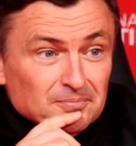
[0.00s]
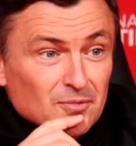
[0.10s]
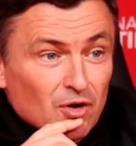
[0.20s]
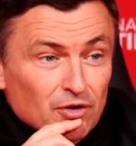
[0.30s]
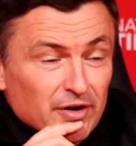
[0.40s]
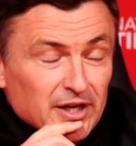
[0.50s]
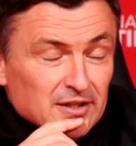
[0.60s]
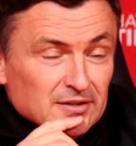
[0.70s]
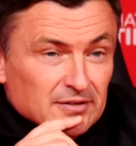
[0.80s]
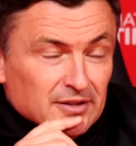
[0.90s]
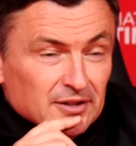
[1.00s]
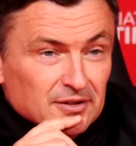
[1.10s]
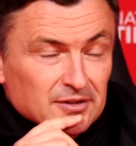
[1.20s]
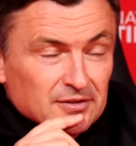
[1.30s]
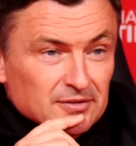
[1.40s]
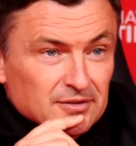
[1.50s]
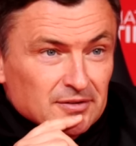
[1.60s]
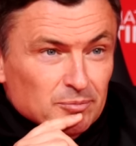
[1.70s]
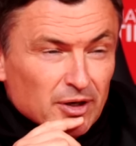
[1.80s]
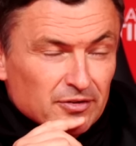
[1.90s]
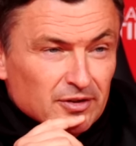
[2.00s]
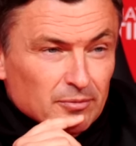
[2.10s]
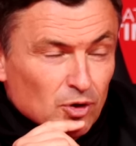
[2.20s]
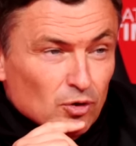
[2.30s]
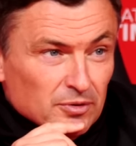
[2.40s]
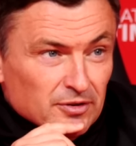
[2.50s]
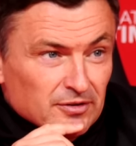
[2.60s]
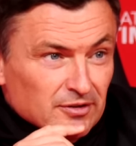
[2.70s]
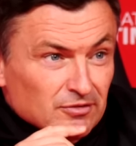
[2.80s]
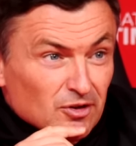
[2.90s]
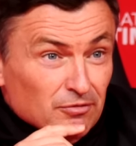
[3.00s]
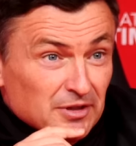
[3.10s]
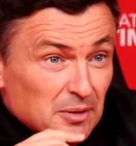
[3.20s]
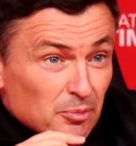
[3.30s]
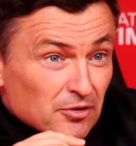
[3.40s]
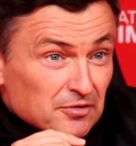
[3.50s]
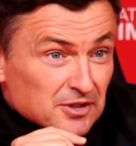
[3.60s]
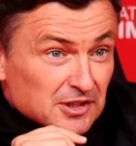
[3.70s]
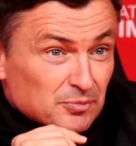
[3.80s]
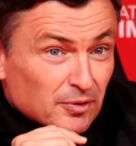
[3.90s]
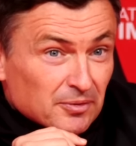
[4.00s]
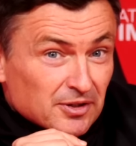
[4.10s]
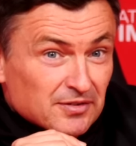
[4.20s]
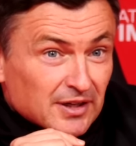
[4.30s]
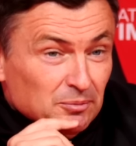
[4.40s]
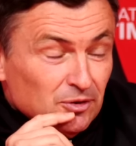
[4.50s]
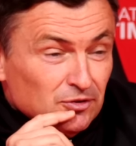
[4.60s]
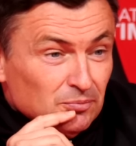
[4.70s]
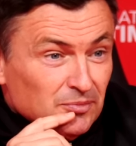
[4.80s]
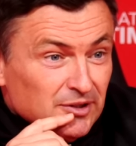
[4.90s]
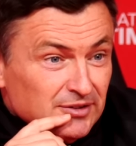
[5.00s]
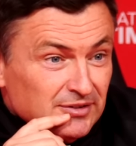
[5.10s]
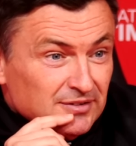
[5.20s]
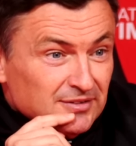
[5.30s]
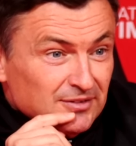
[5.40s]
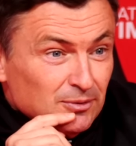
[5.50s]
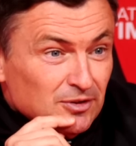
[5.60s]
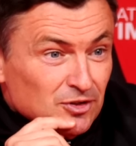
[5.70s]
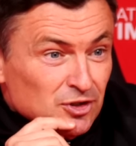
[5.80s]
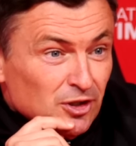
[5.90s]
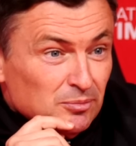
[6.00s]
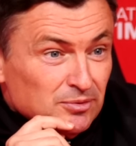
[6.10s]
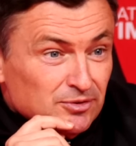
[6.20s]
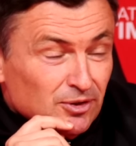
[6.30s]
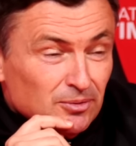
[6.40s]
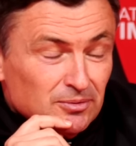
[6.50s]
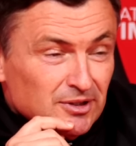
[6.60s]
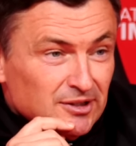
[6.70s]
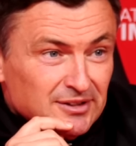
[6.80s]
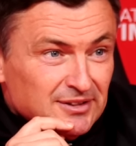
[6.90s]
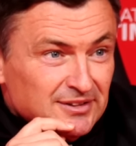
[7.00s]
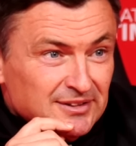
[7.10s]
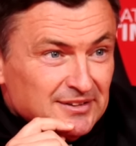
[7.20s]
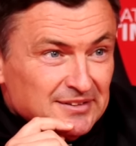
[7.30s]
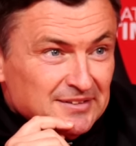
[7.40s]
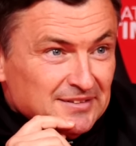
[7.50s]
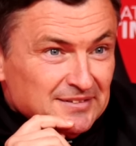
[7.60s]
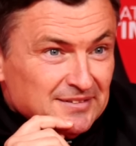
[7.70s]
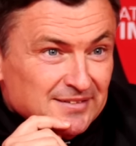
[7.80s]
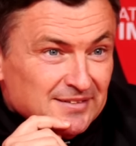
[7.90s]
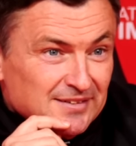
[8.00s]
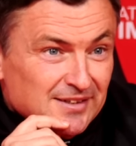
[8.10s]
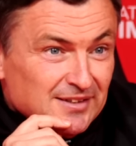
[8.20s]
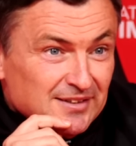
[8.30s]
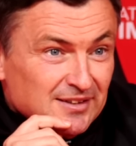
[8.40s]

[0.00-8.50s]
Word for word: not great, I think, but I think the moment it's not really bothering you is probably the time you shouldn't be doing the job. So uh, yeah,